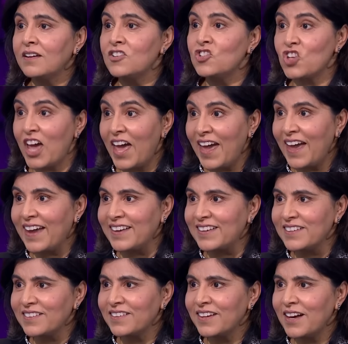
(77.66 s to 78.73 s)

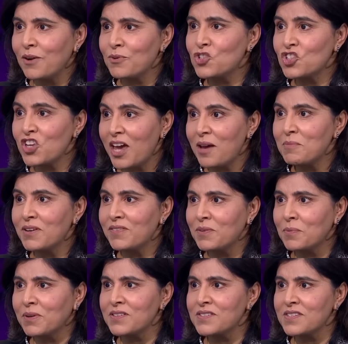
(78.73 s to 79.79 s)
chaired. I was chairman of the
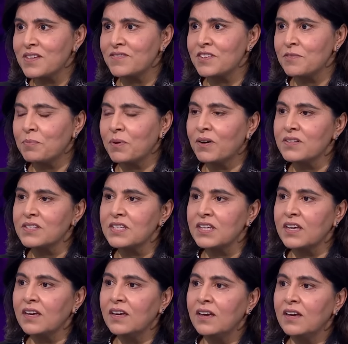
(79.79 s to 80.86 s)
Conservative
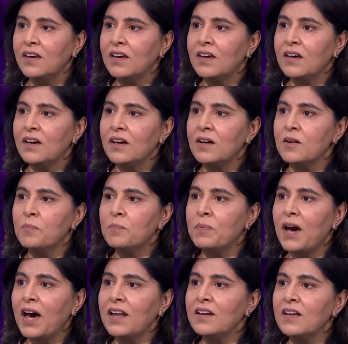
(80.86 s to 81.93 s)
Party.
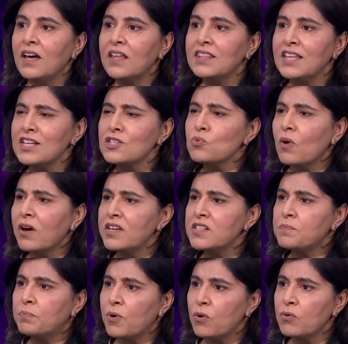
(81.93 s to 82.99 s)
And, and that's why it's
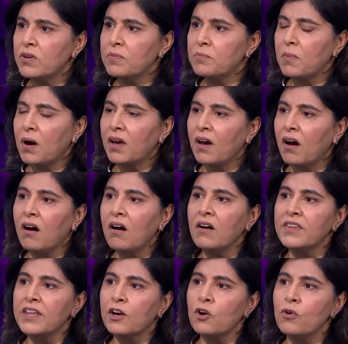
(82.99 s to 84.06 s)
broken my
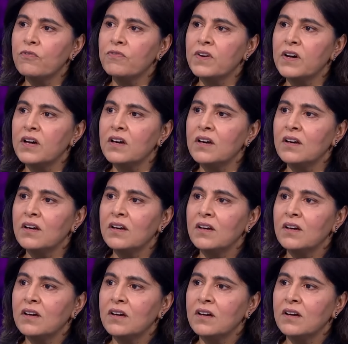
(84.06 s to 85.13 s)
heart that over
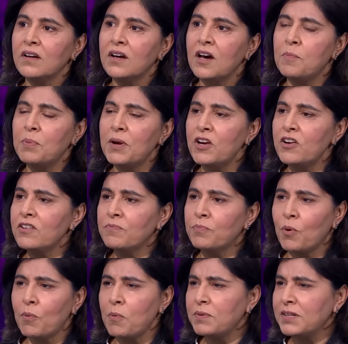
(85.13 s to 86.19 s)
a period of
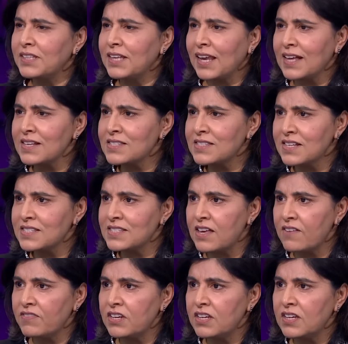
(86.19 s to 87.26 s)
probably the last six,
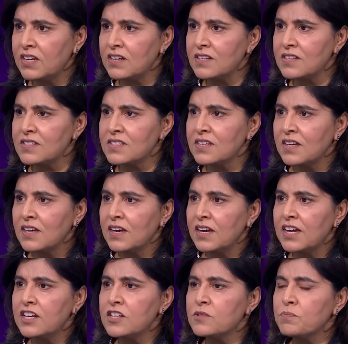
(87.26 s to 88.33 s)
seven years,
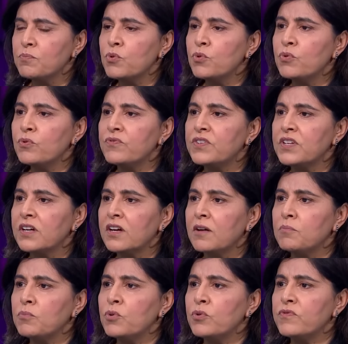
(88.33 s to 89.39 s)
it has moved
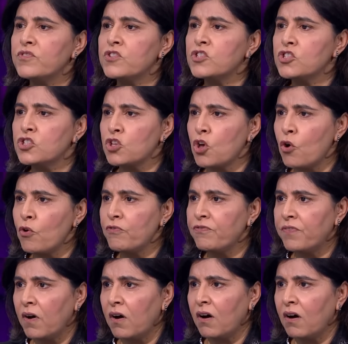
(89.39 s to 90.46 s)
and moved so
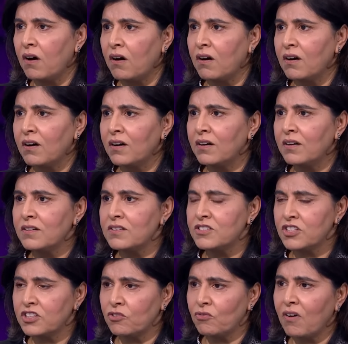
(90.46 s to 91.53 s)
far
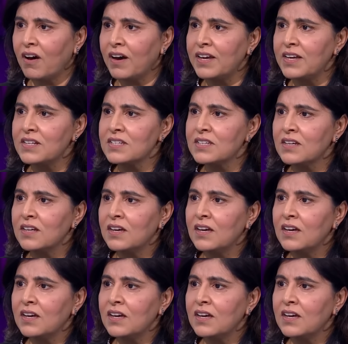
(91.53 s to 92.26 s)
to the right,